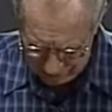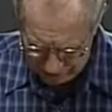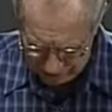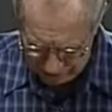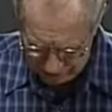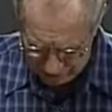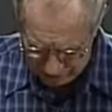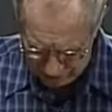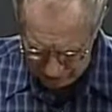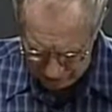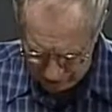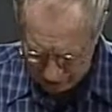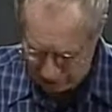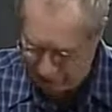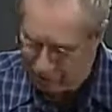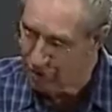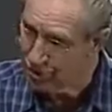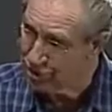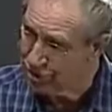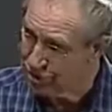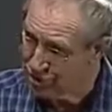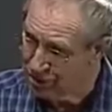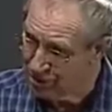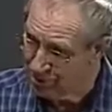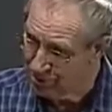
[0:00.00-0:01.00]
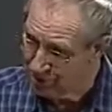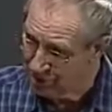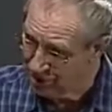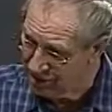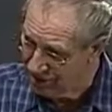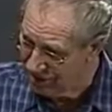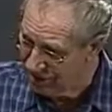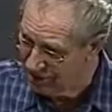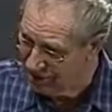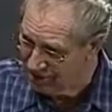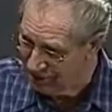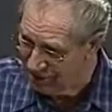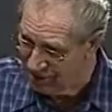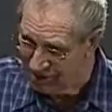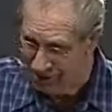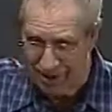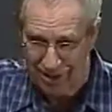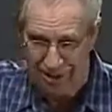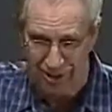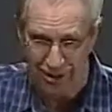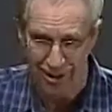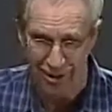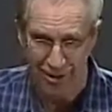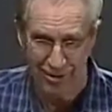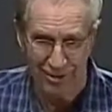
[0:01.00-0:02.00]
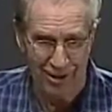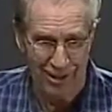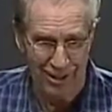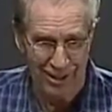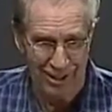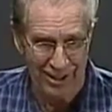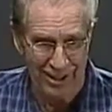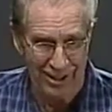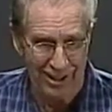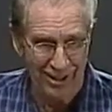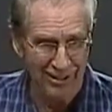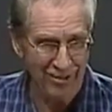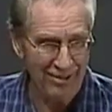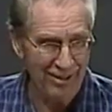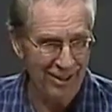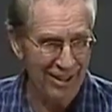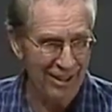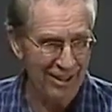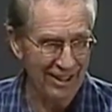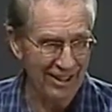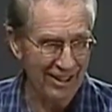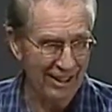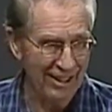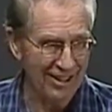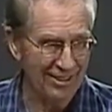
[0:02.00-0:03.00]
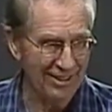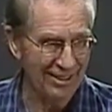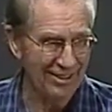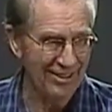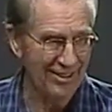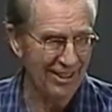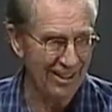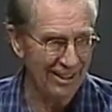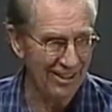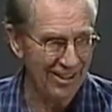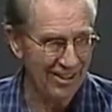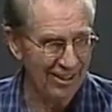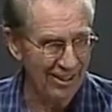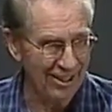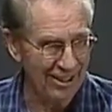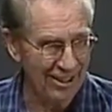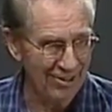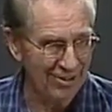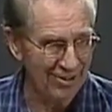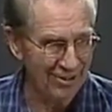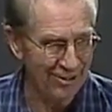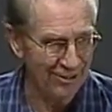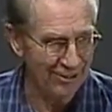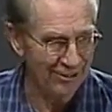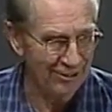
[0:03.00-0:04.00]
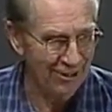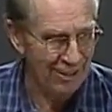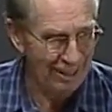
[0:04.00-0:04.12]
for Jerusalem's sake. Well, there it's already identified it, hadn't it? I didn't have to.